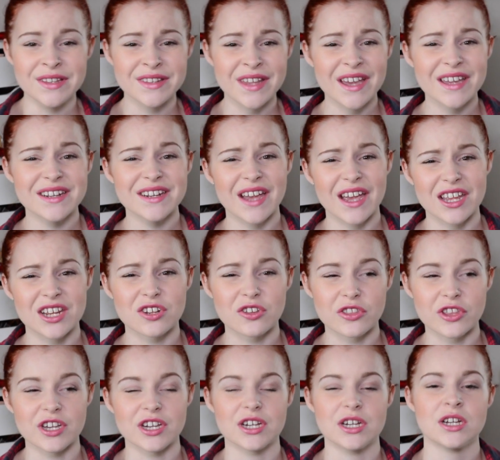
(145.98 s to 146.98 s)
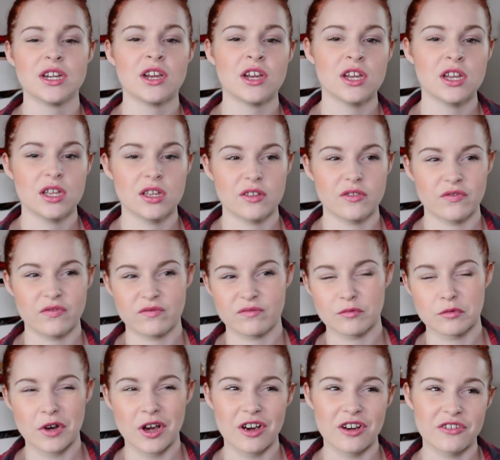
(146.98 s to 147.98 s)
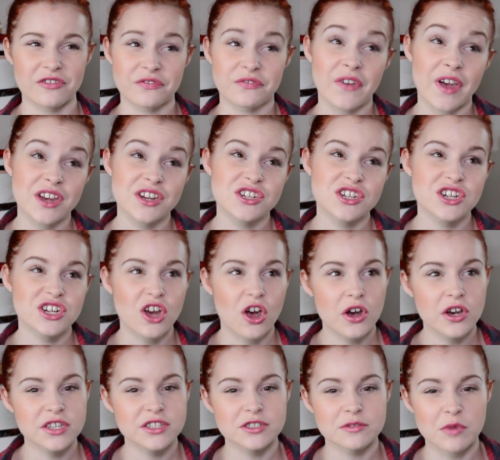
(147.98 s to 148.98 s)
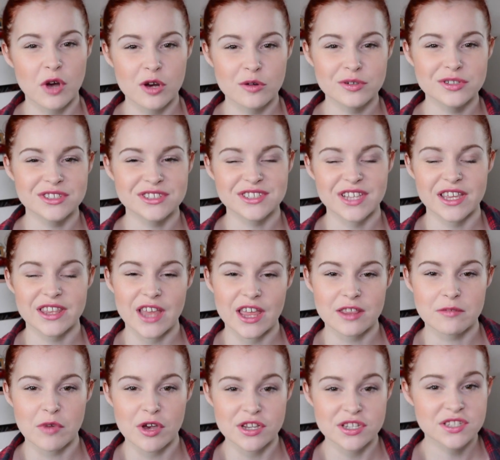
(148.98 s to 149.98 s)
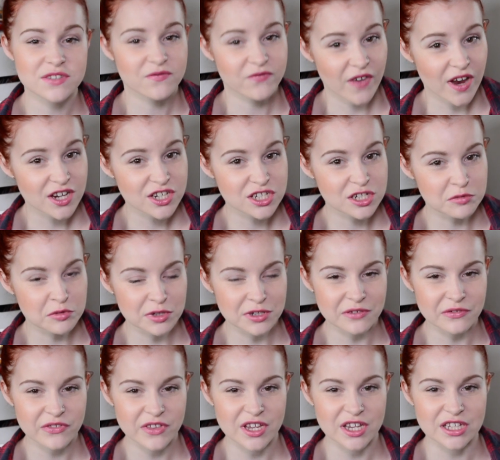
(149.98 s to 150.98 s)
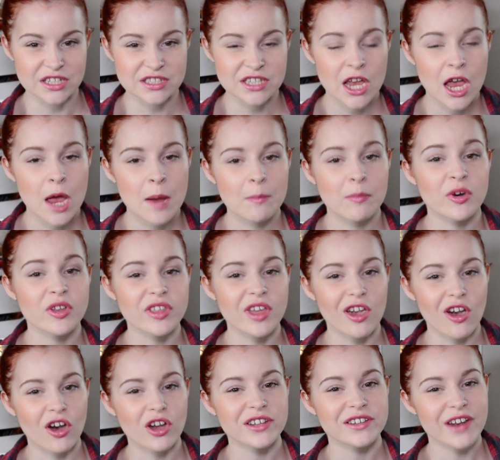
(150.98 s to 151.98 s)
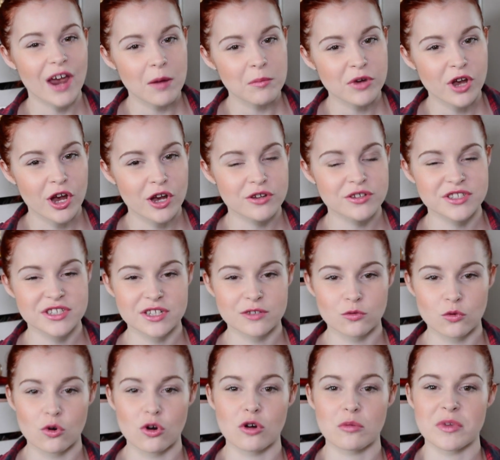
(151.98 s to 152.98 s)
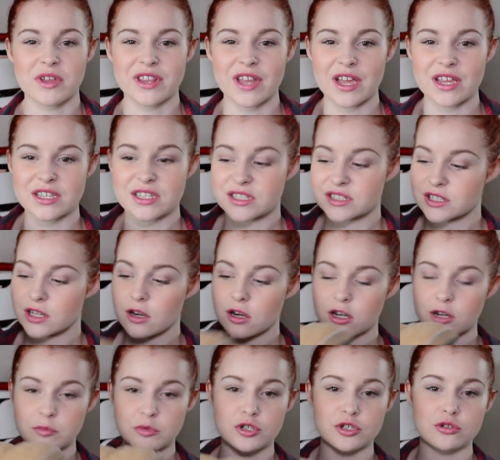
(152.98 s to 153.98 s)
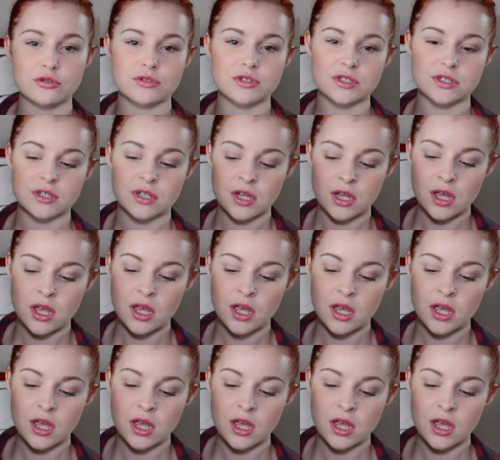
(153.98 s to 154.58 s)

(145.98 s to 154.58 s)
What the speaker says: Then another, well, fashion item. I wouldn't say they're the most fashionable of things, but they are damn cozy and warm, and that is Ugg boots.